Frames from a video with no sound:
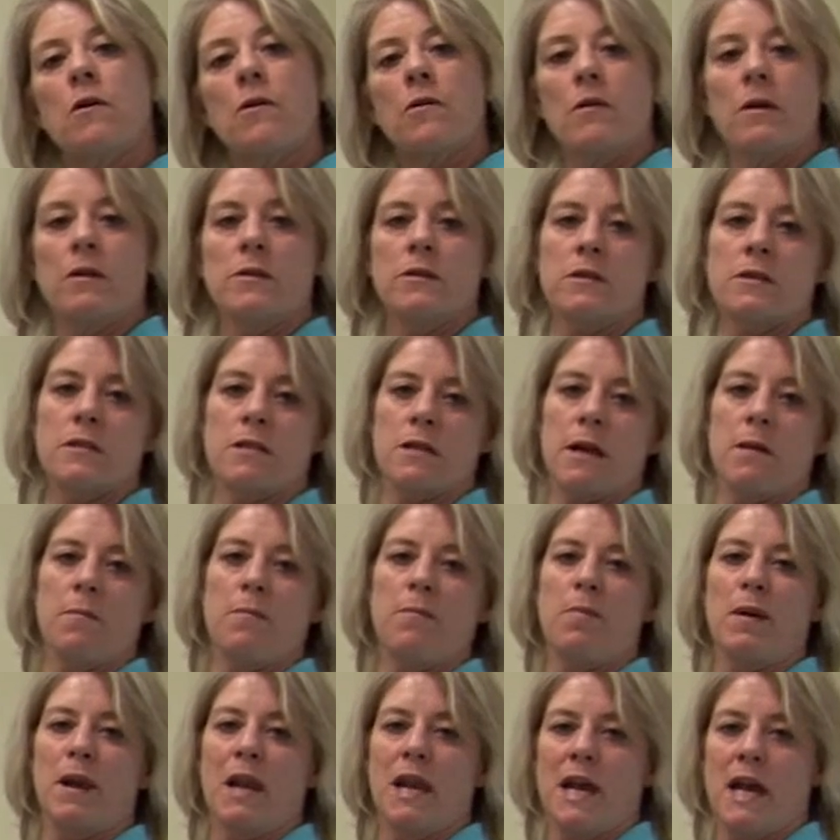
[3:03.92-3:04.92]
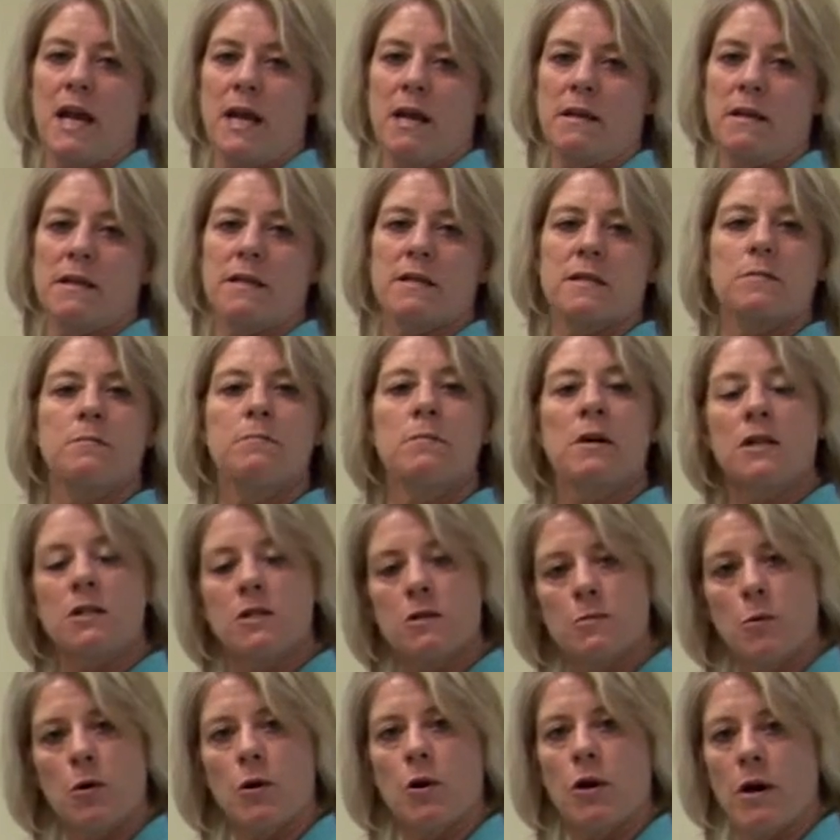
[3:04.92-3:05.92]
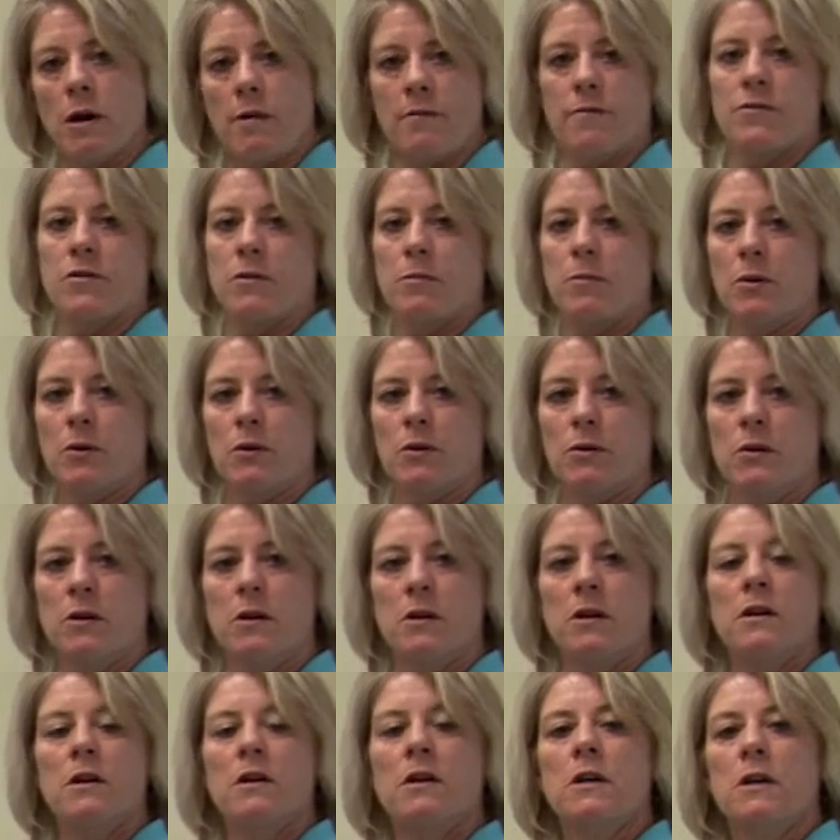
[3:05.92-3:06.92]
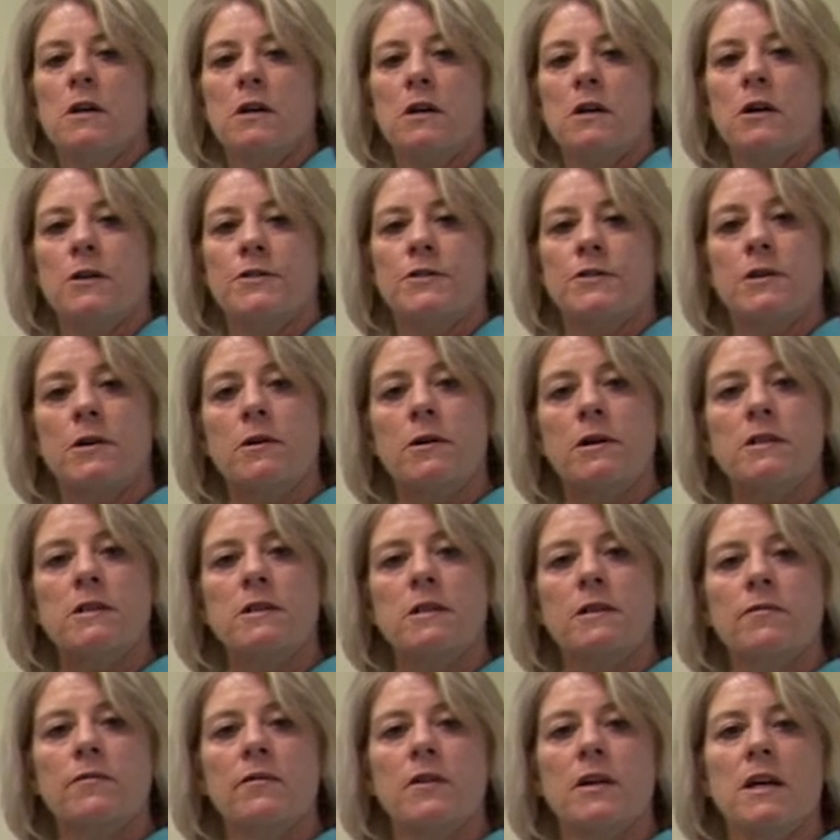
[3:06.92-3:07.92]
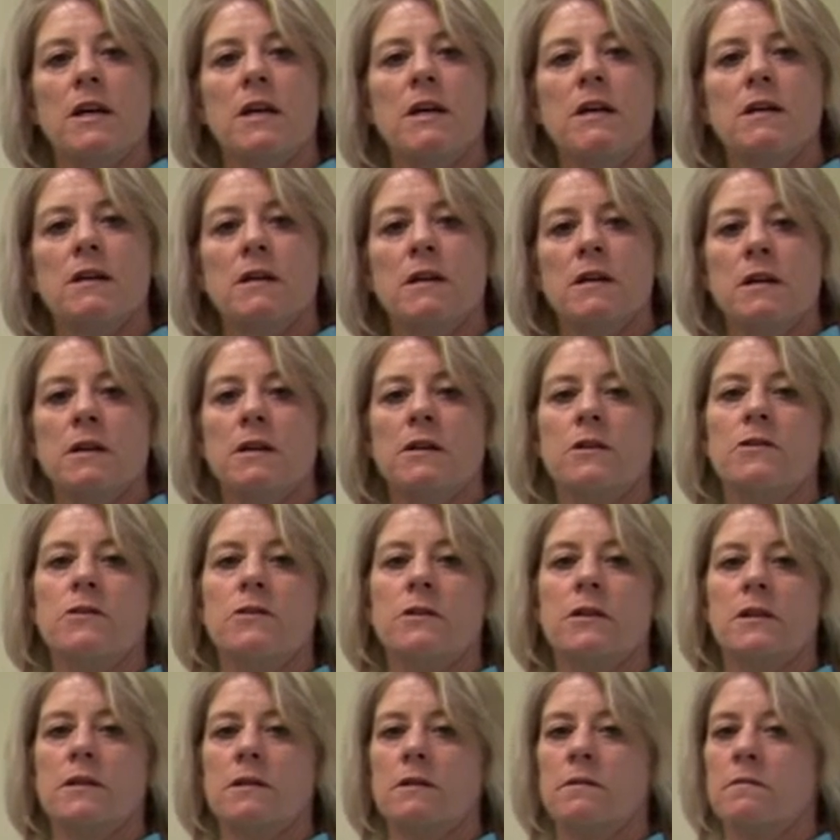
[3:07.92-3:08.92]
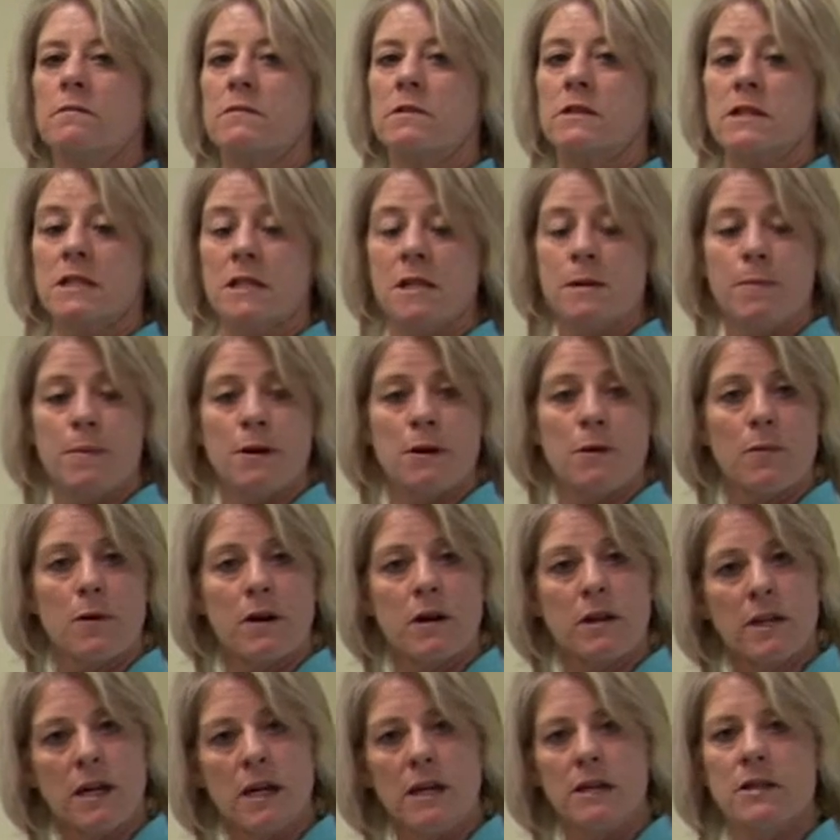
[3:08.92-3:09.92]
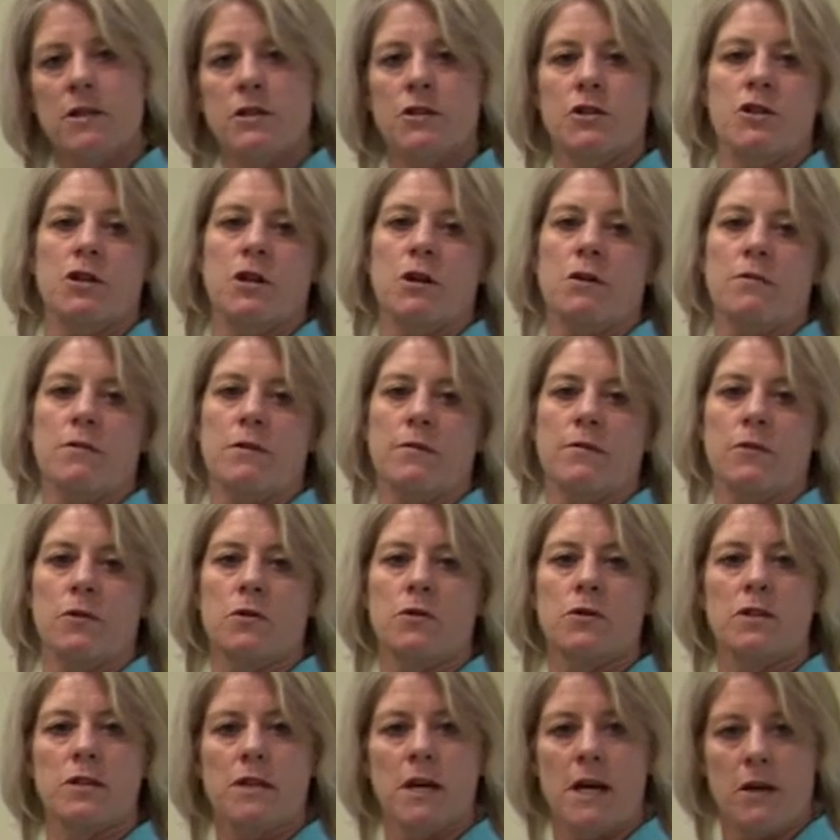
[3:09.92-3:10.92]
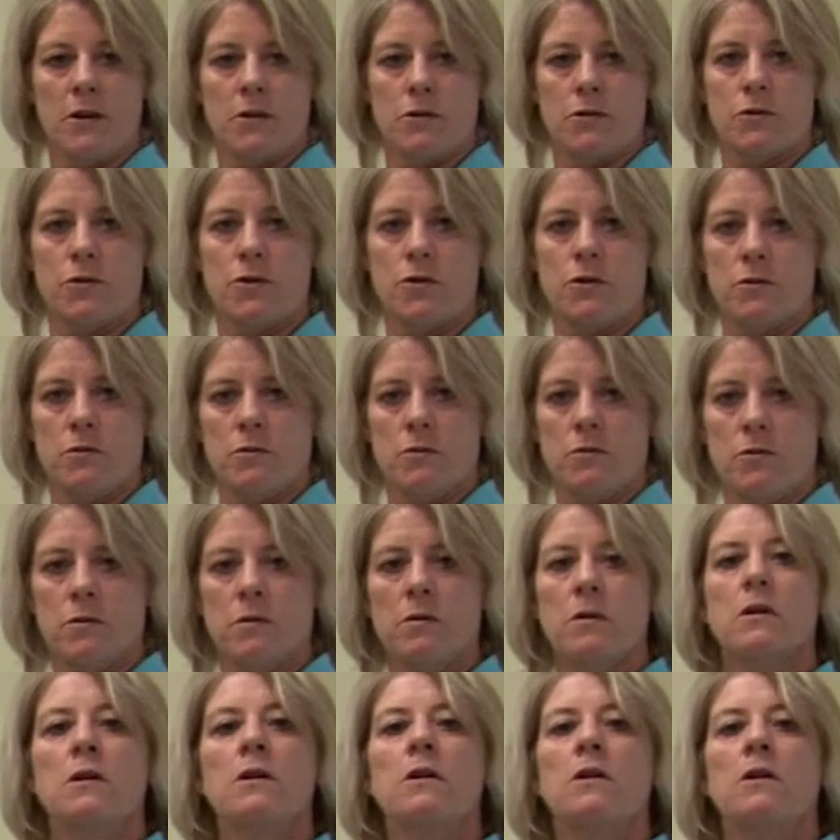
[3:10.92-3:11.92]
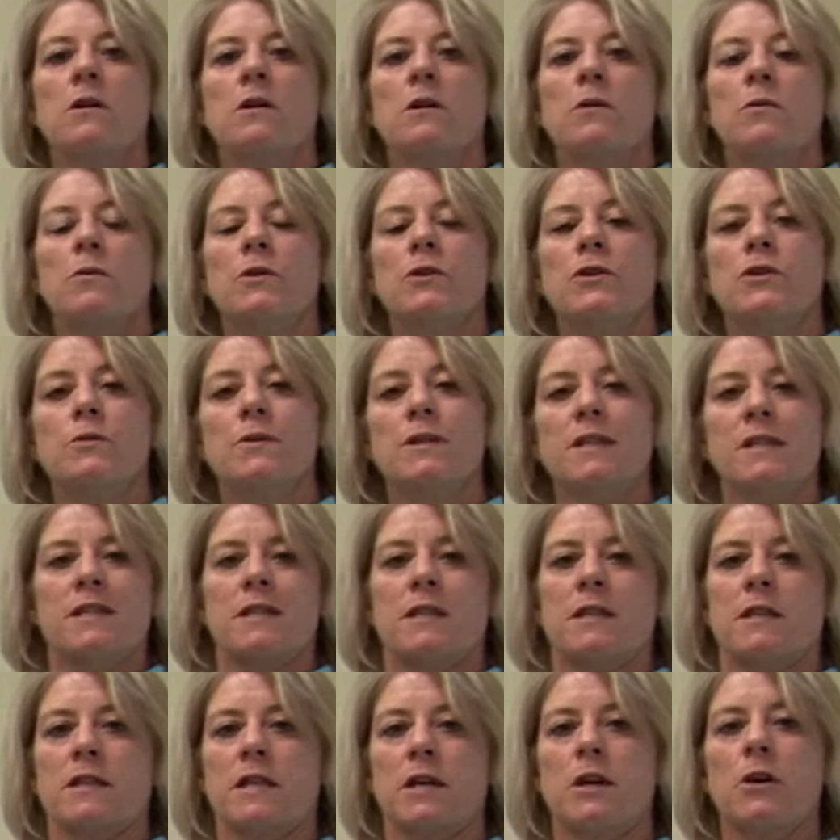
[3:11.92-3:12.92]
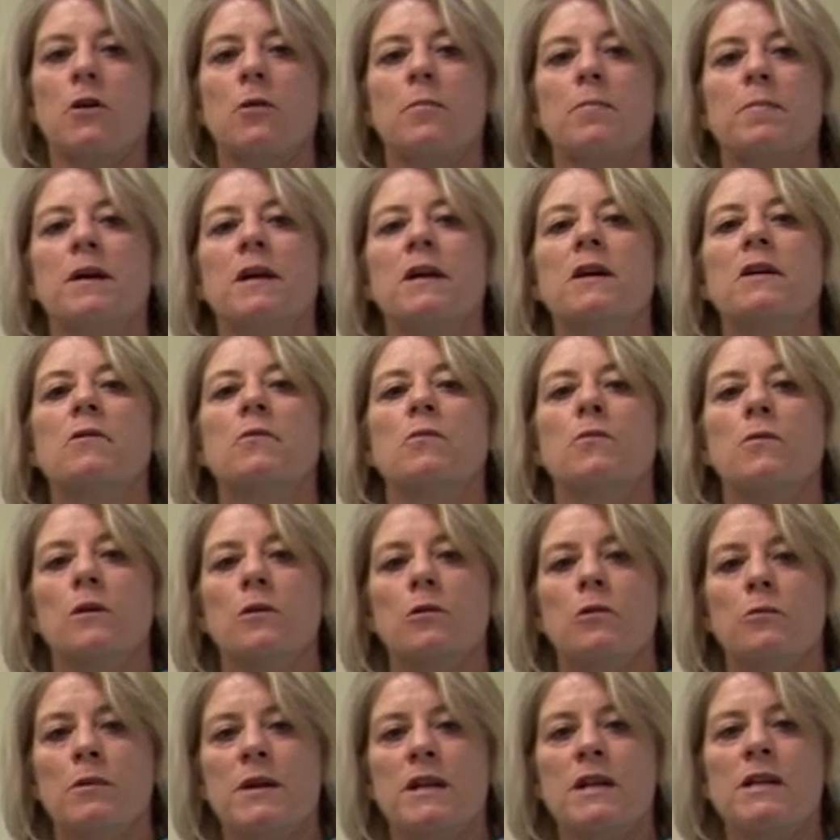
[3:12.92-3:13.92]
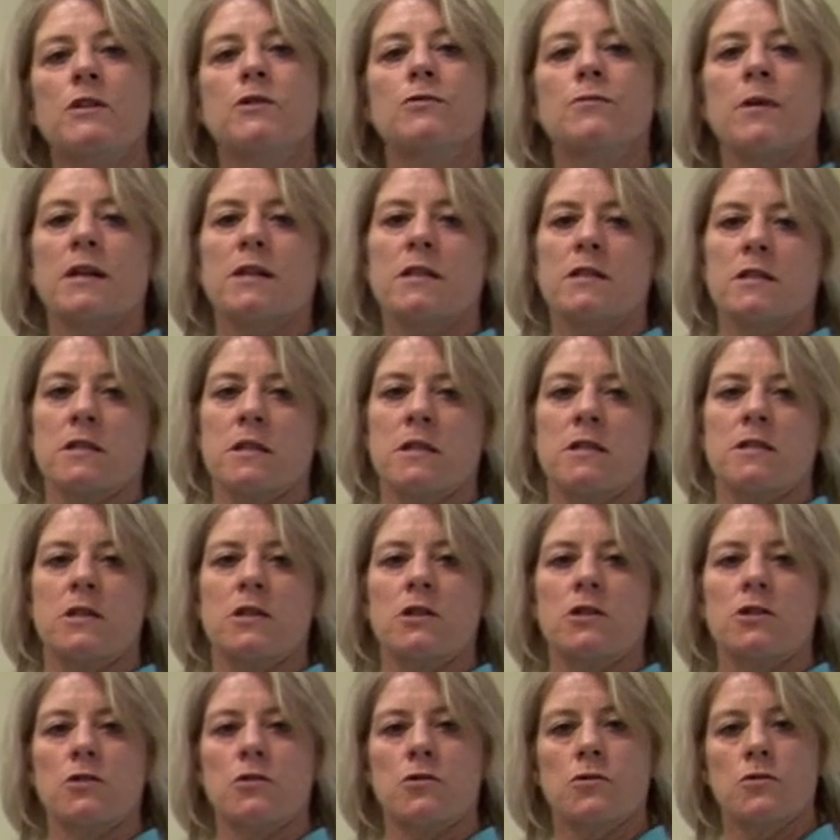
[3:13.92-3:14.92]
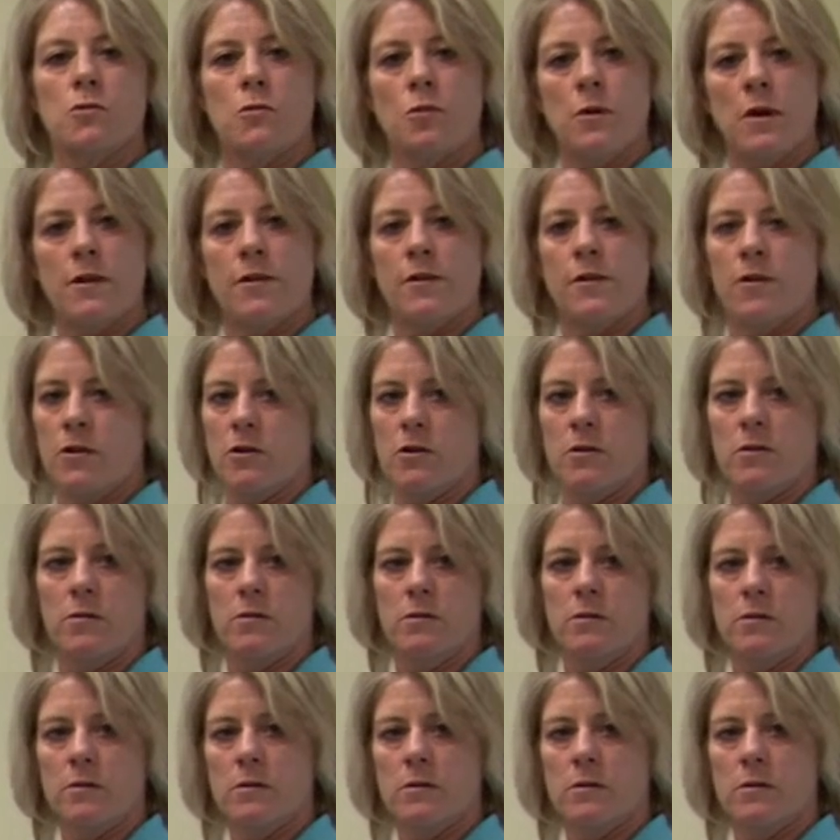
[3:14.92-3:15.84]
are on the same plane. It's much more comfortable. Alternatively, you can sleep in a reclining chair the first night or two. When you get to therapy, we'll readdress these issues with you.